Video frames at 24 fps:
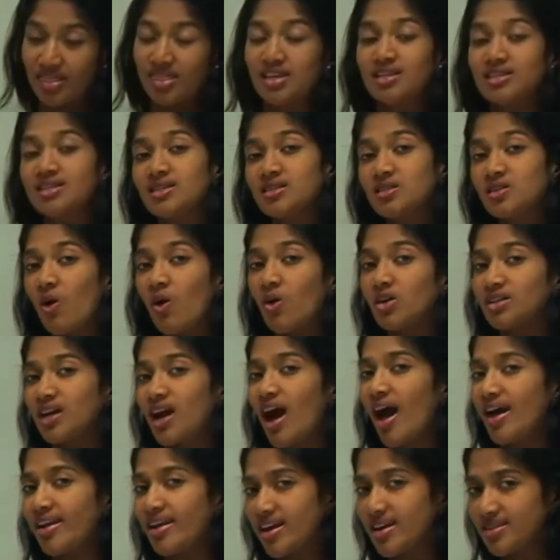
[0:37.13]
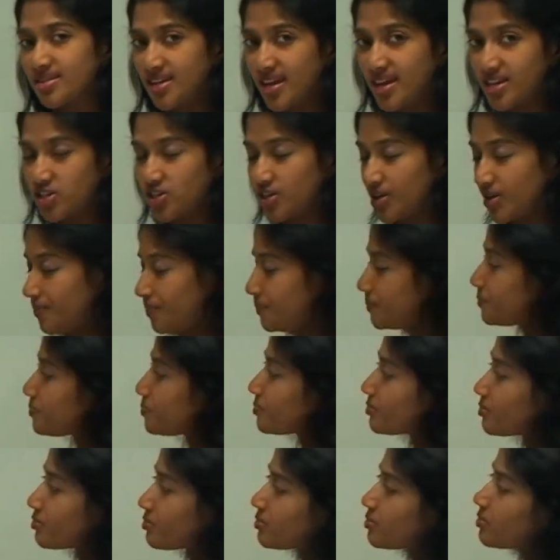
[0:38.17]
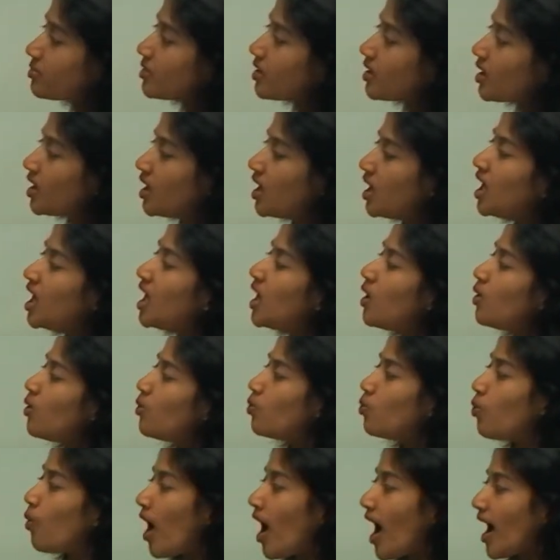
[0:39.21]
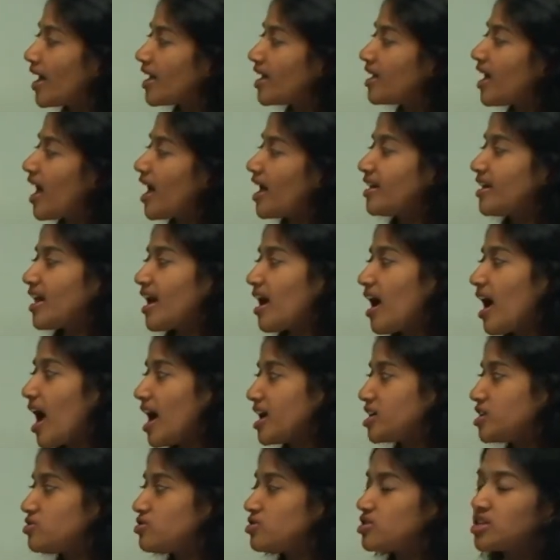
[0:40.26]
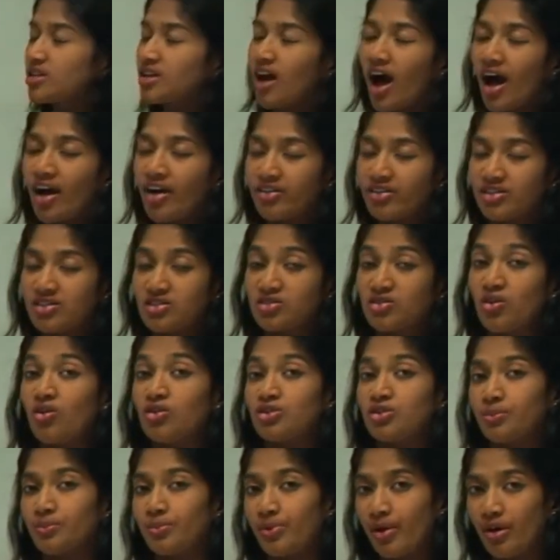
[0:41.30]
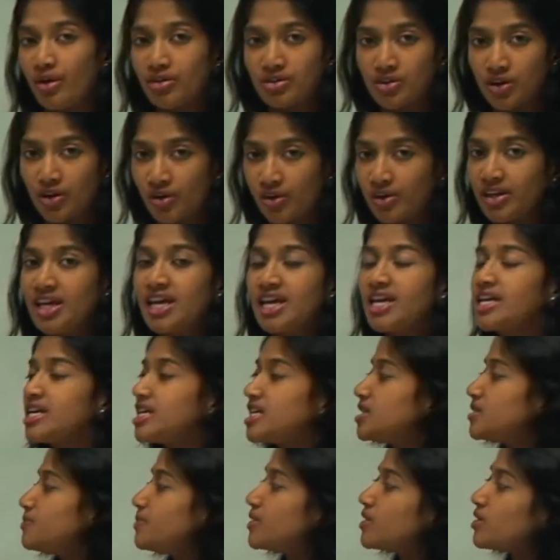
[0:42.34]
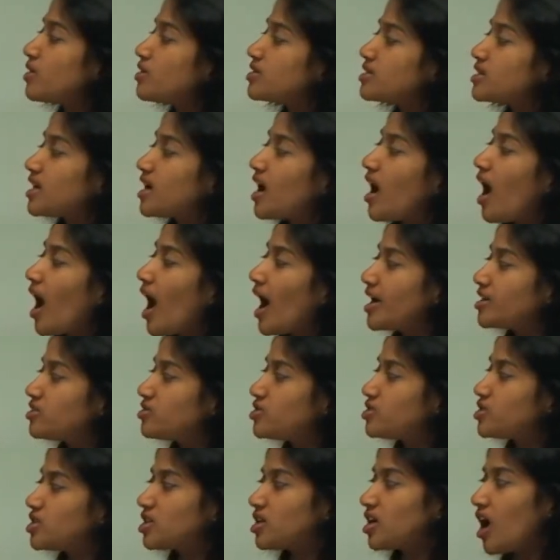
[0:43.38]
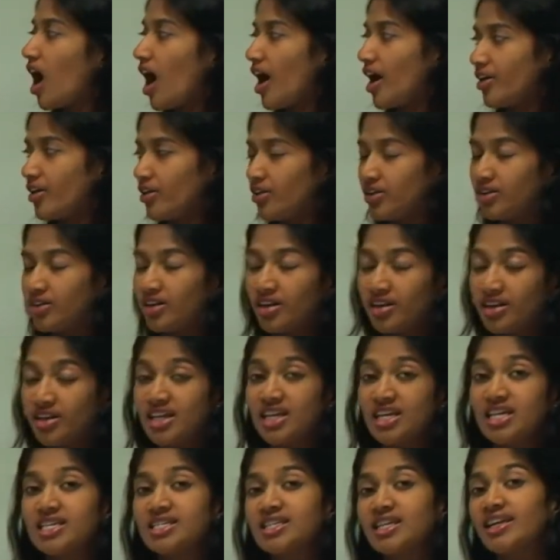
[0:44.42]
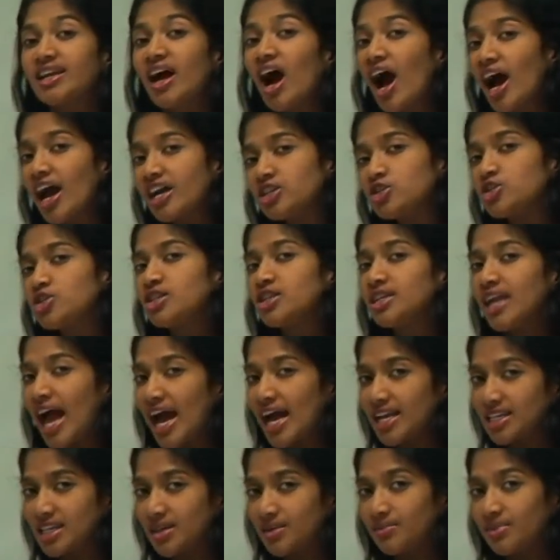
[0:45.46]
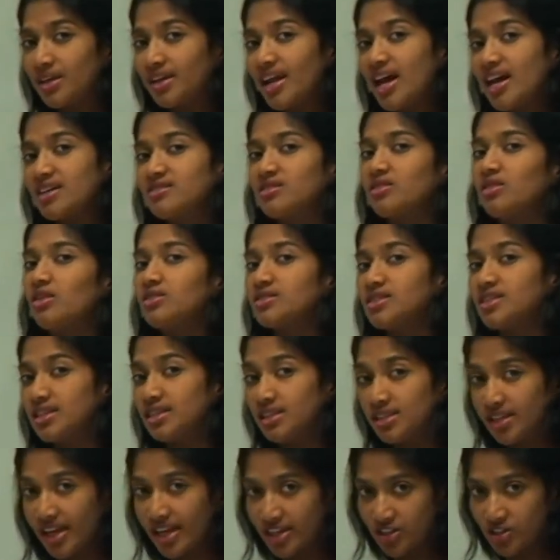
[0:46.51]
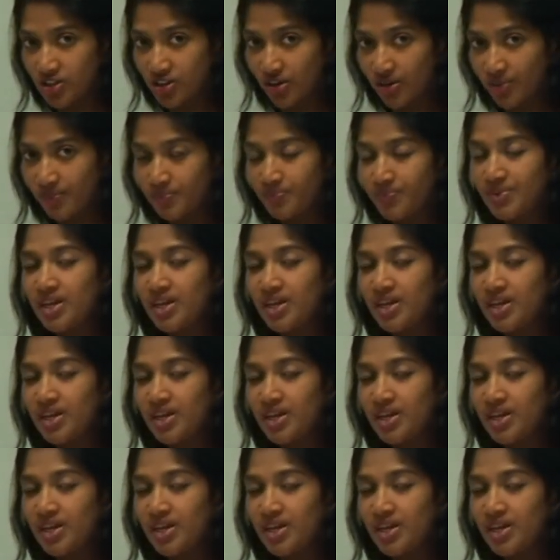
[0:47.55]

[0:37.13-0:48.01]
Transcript: This is called ionization. Why an hydrogen ion is called a proton is because a hydrogen ion is an hydrogen atom that has lost an electron.